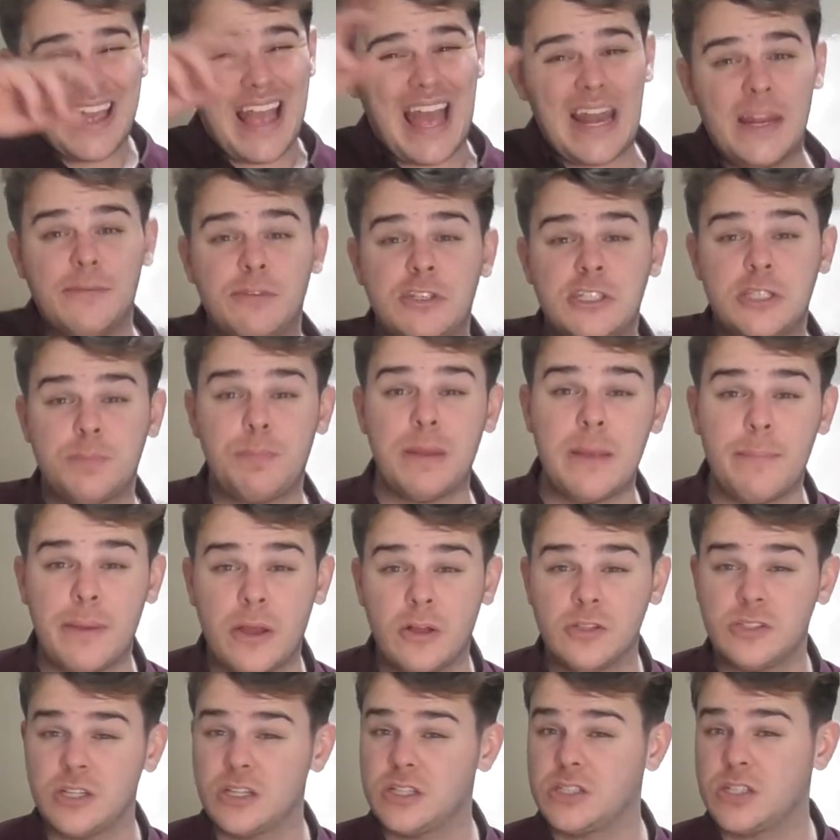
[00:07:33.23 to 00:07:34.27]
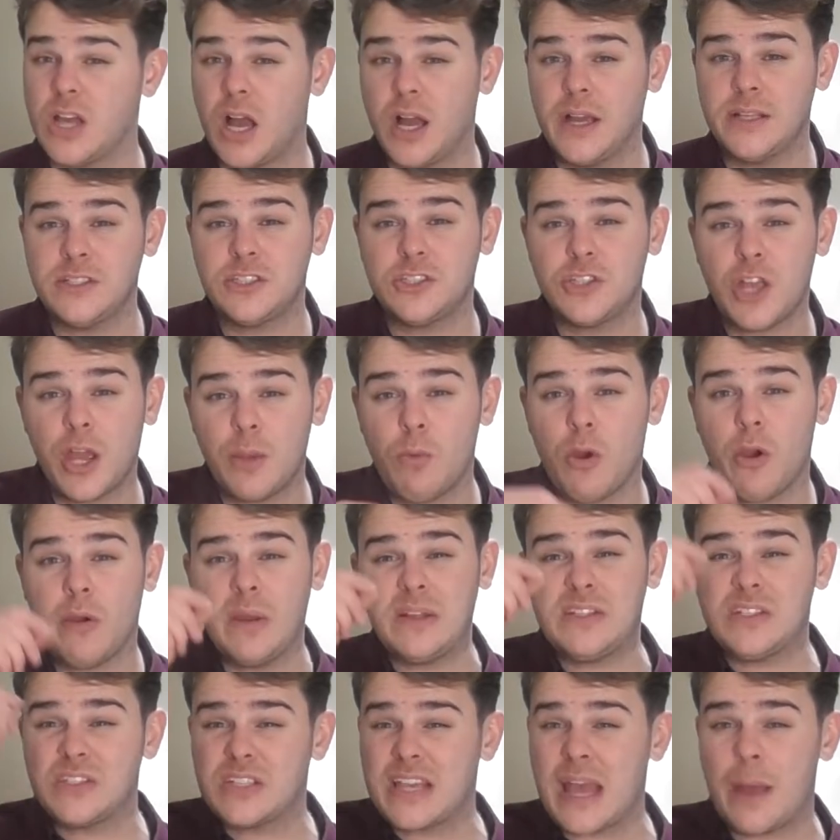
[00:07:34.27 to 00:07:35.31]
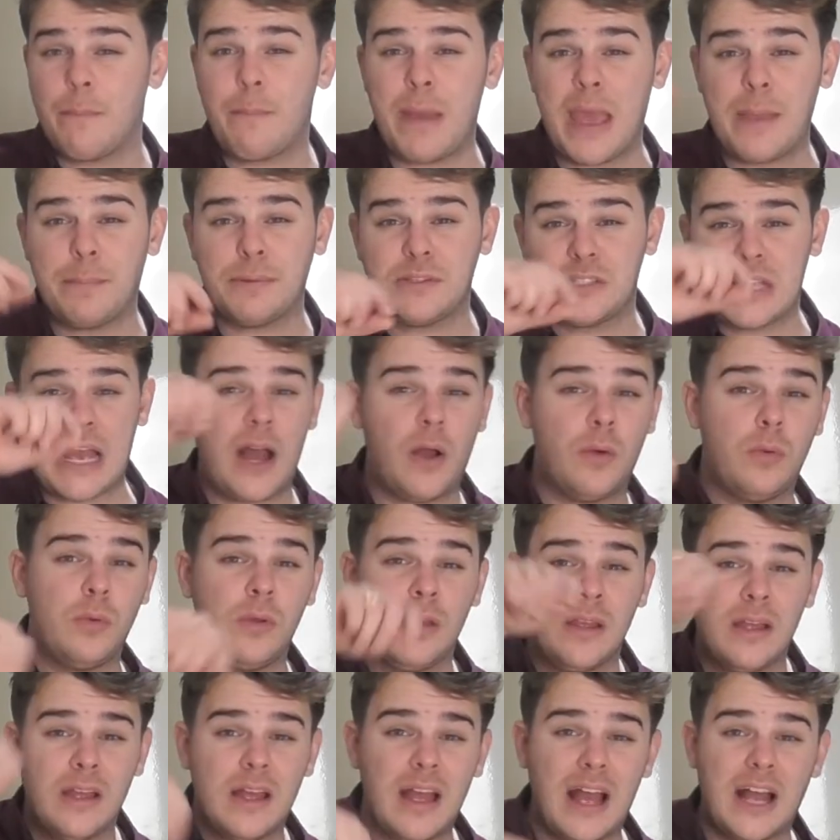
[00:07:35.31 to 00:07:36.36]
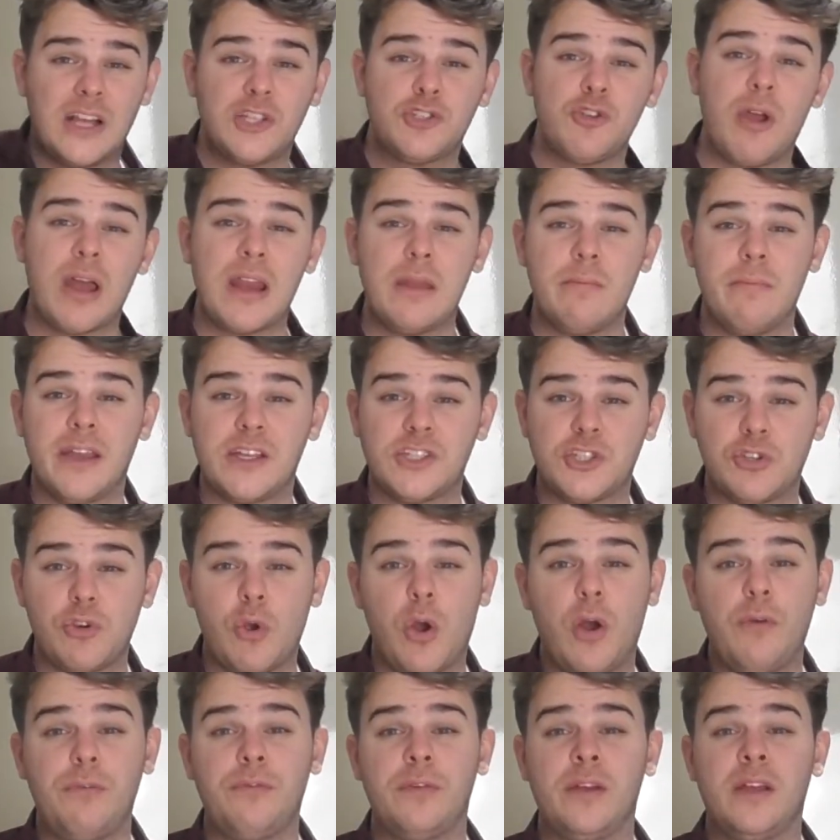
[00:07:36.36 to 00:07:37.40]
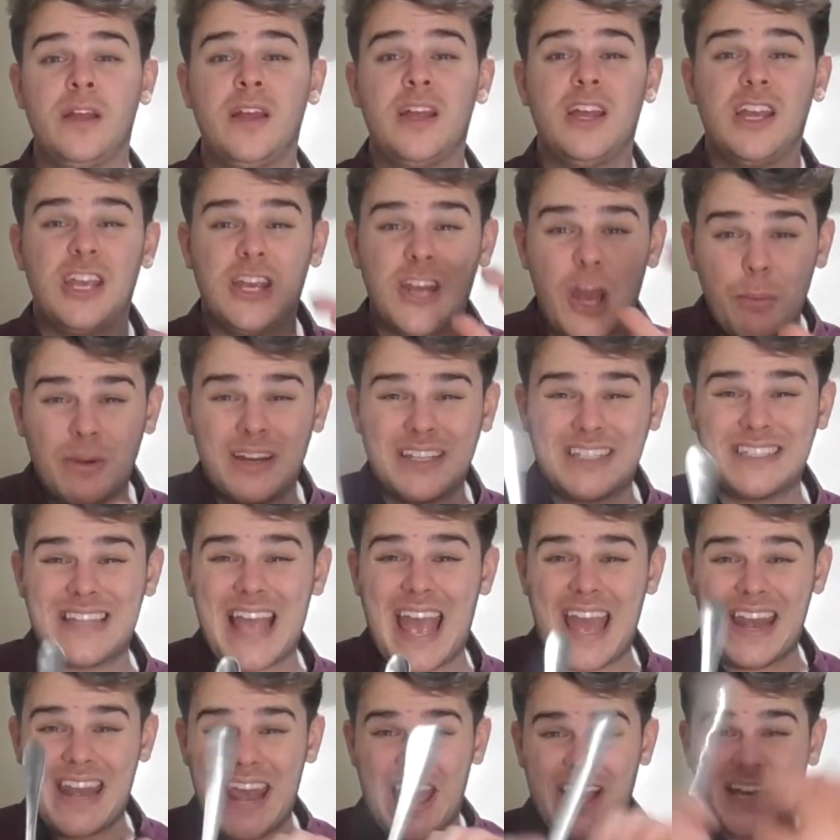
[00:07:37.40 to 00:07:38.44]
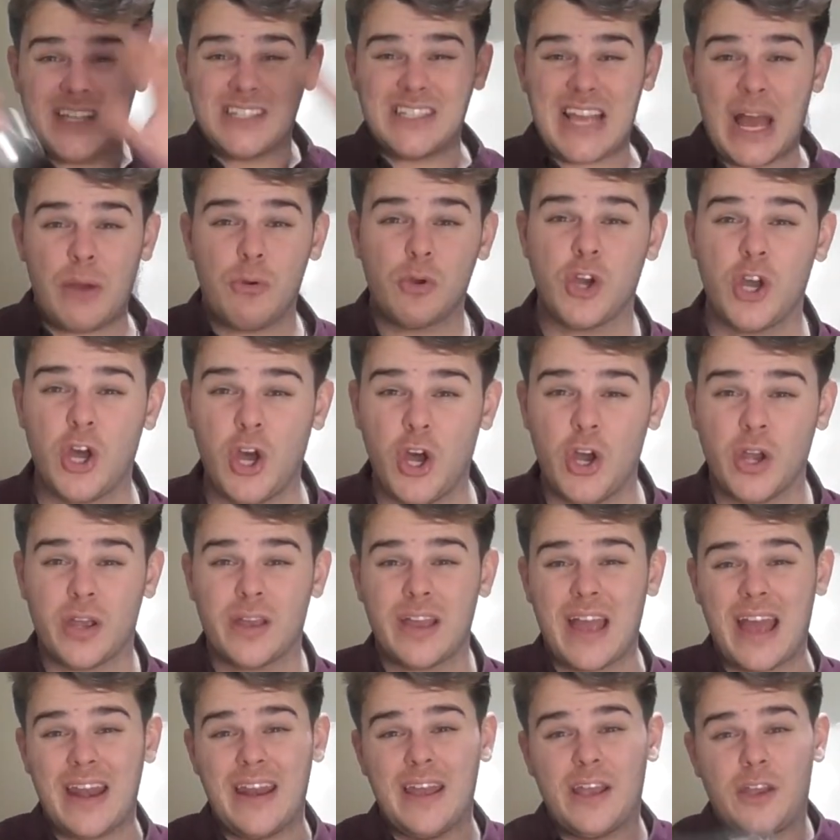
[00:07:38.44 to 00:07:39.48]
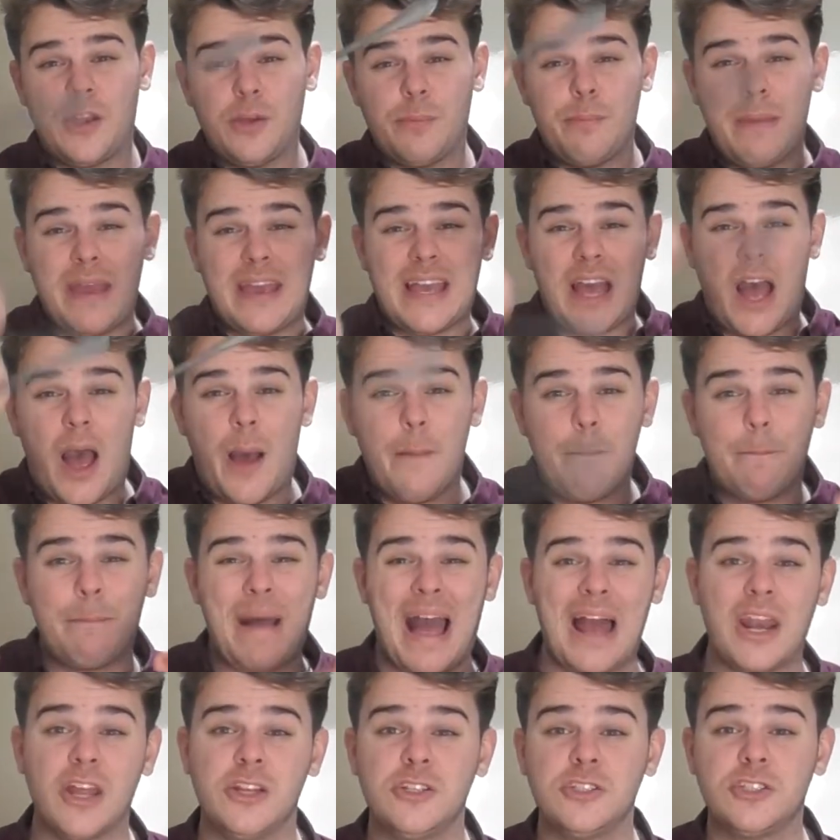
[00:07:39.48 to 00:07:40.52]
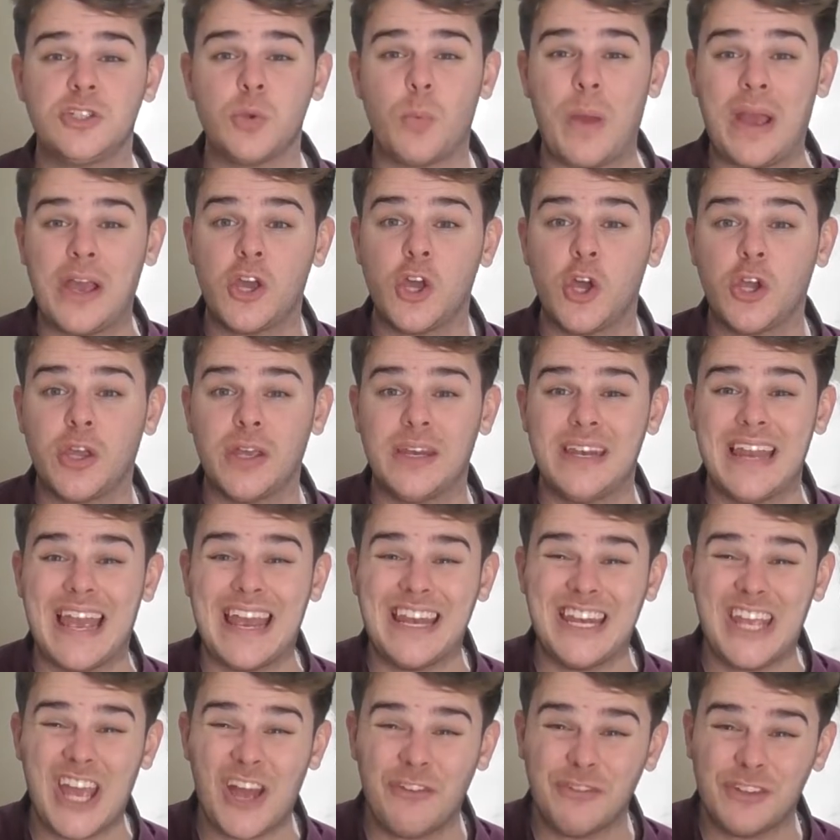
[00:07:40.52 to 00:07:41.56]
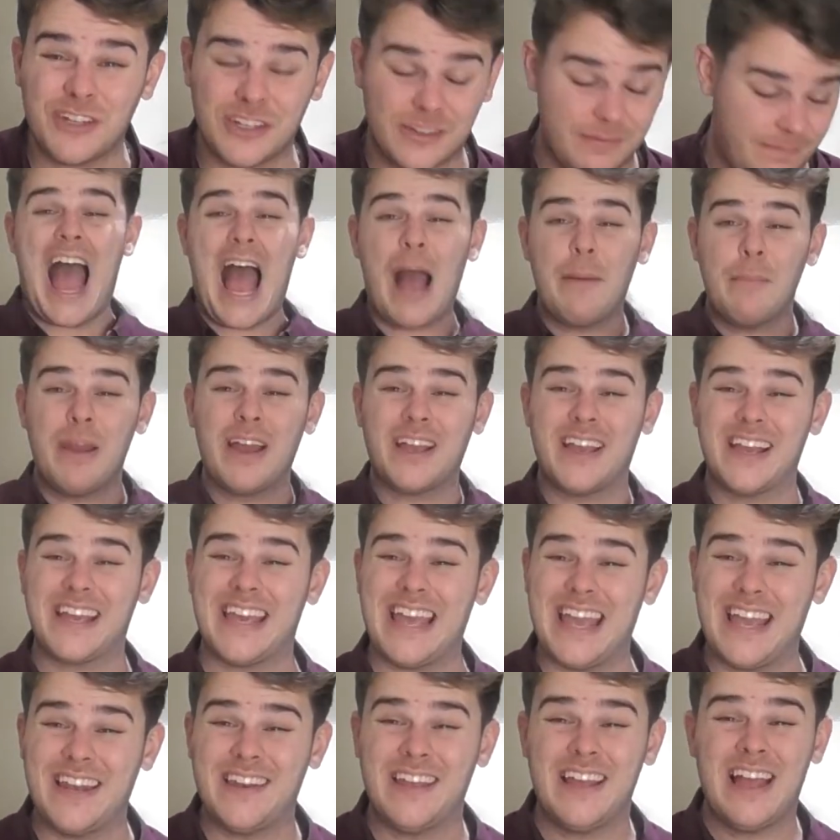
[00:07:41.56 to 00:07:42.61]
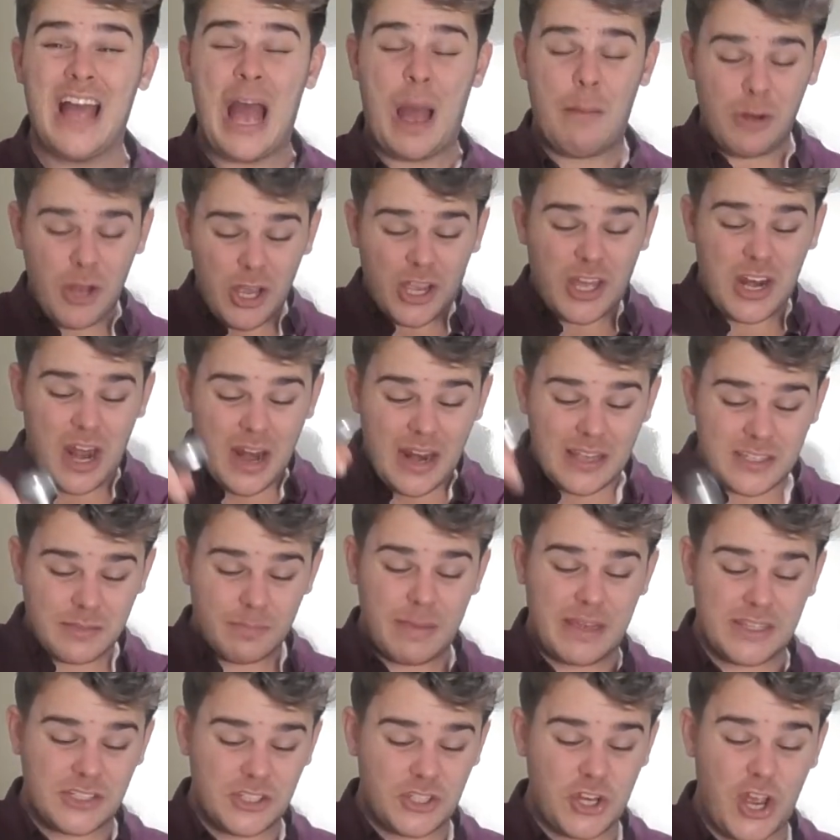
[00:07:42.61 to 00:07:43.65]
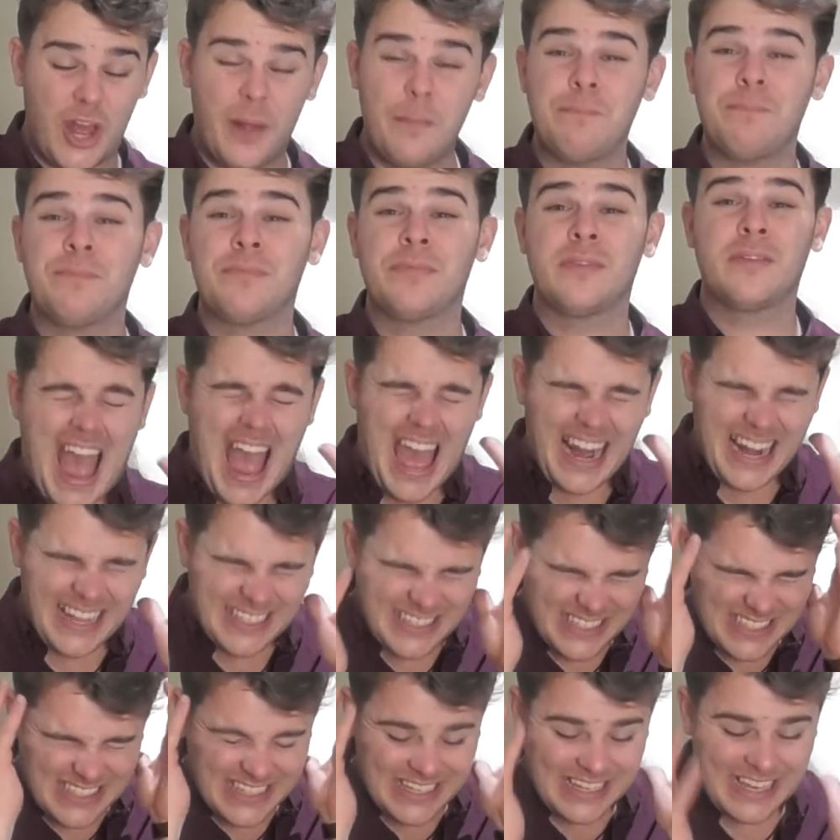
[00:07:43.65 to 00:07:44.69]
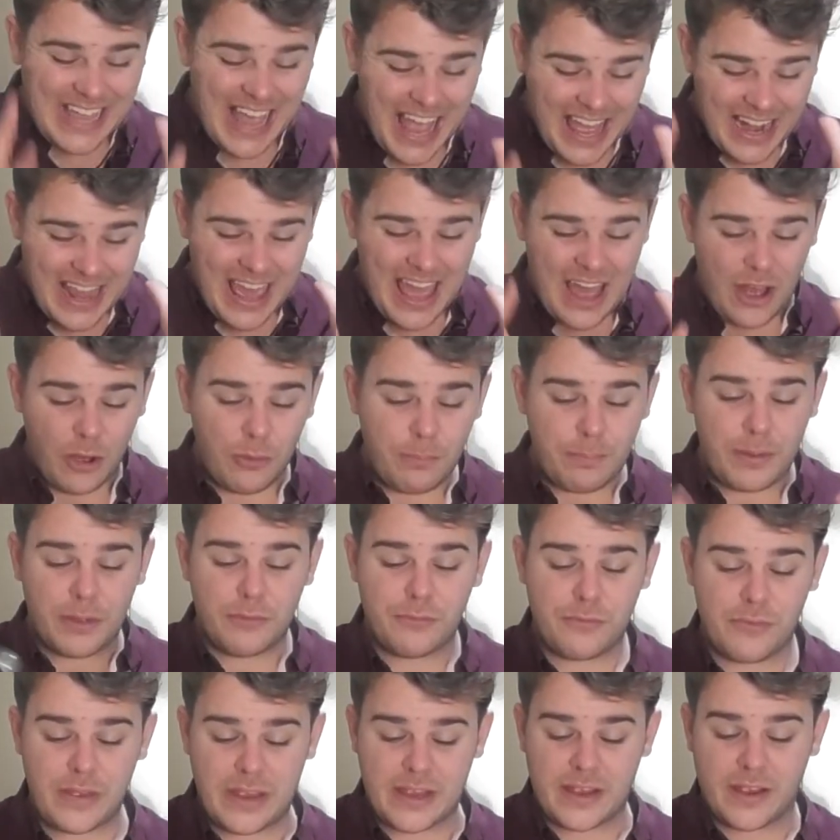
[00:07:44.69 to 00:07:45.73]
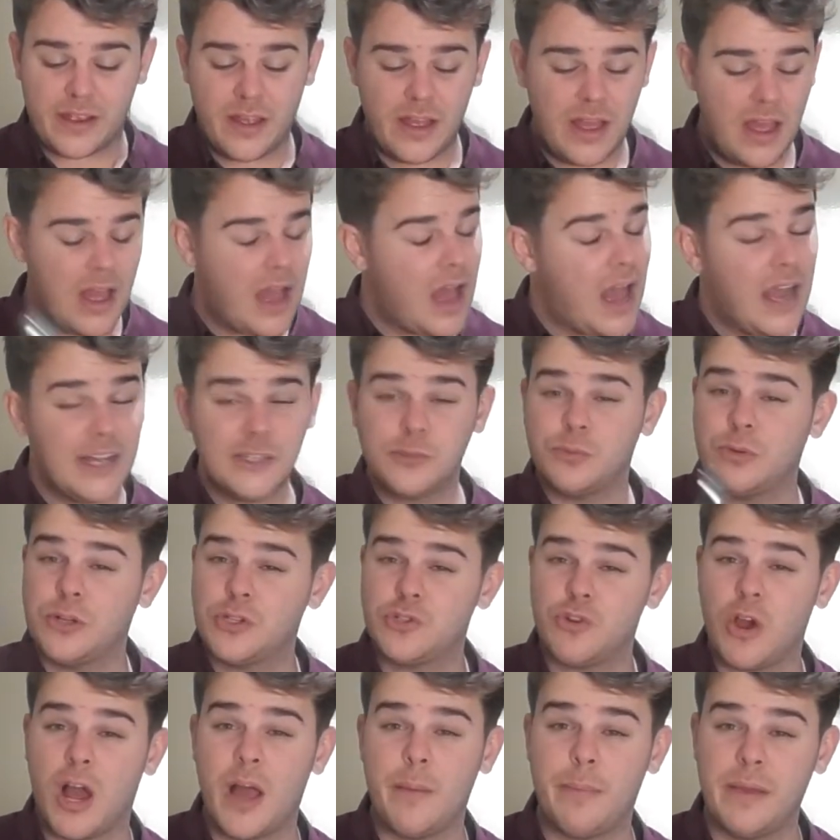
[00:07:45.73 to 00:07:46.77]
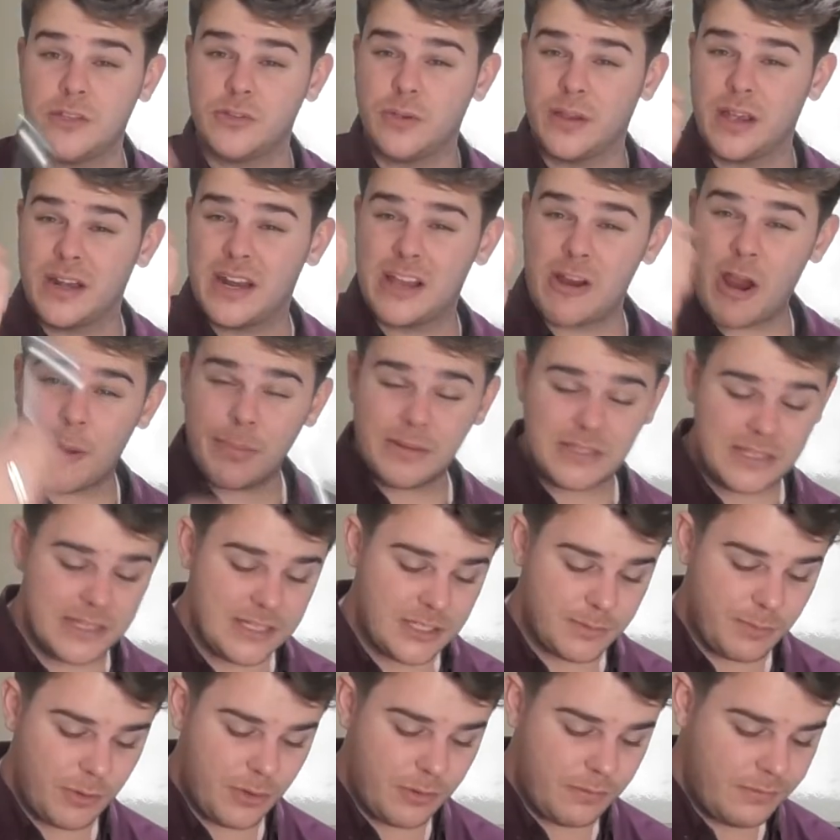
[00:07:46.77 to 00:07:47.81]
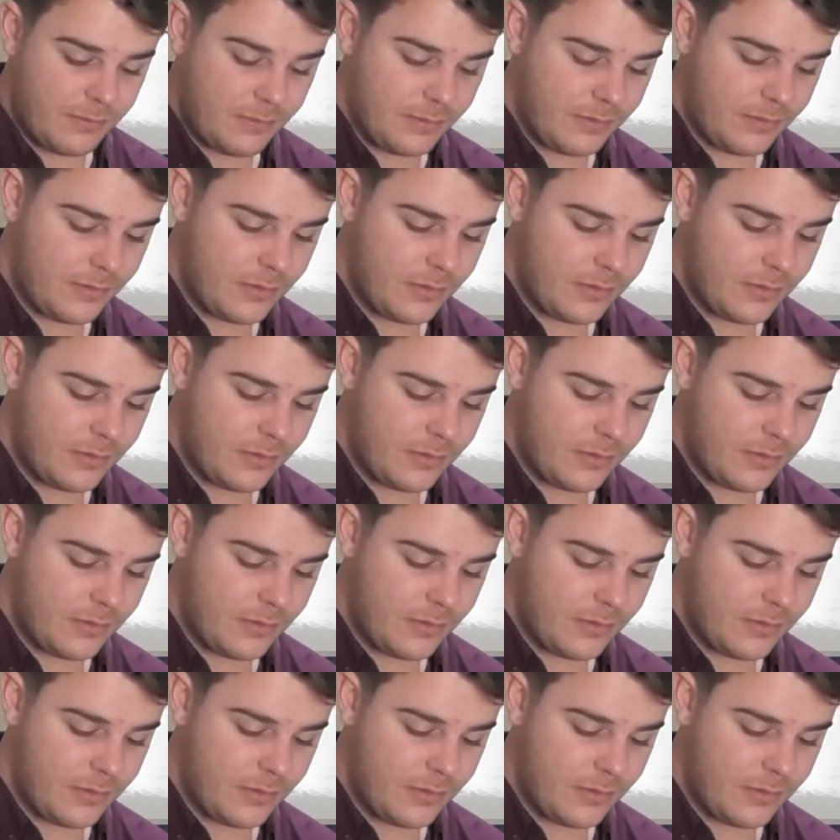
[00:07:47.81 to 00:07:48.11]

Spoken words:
And if you spill a bit onto the sides, don't worry, just get a paper towel and dry the mixture off. You don't want to stay in there because that will cook and it can make it unbalanced when cooking in the oven. I'm like a kid. I'm looking at this mixture and I just can't help but think, I just want to try a bit. So I'm going to grab a teaspoon